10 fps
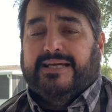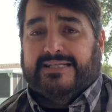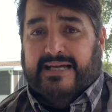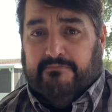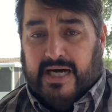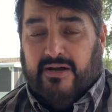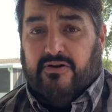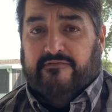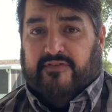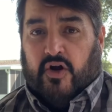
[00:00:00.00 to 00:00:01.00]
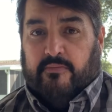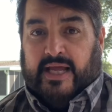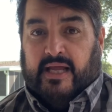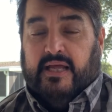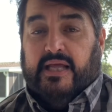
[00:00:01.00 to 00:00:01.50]
Modern
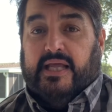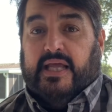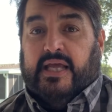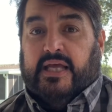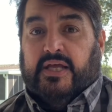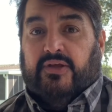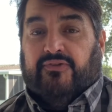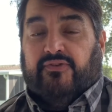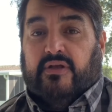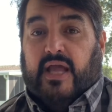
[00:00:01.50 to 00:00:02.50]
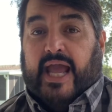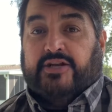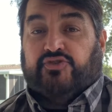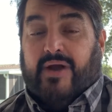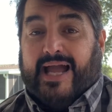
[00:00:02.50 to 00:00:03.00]
farming is a
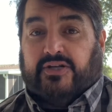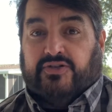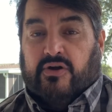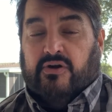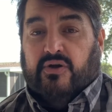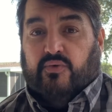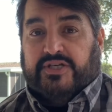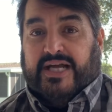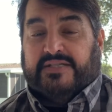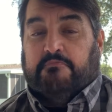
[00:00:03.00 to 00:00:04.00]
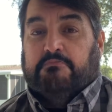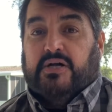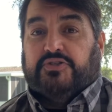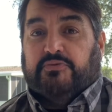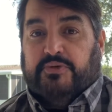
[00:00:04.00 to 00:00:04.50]
tractor which has
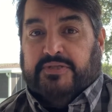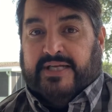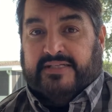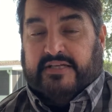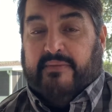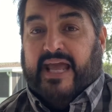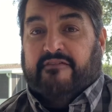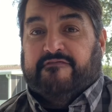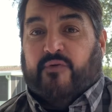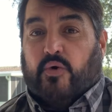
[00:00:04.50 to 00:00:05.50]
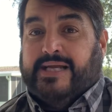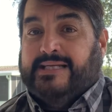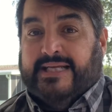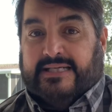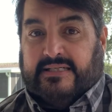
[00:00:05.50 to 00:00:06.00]
multiple discs. It may have 40
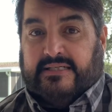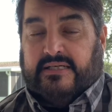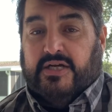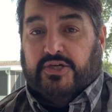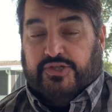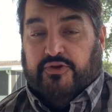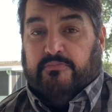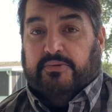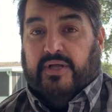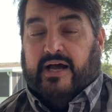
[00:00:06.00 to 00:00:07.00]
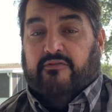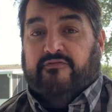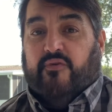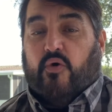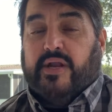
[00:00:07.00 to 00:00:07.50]
discs, so you can plow
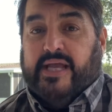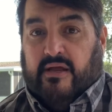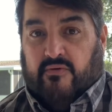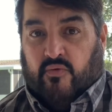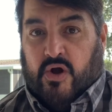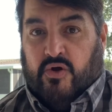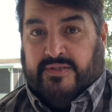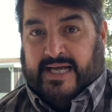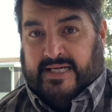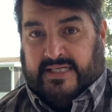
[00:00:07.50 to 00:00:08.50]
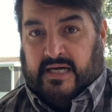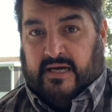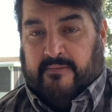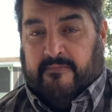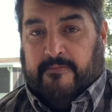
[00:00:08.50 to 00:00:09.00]
40 rows at a time.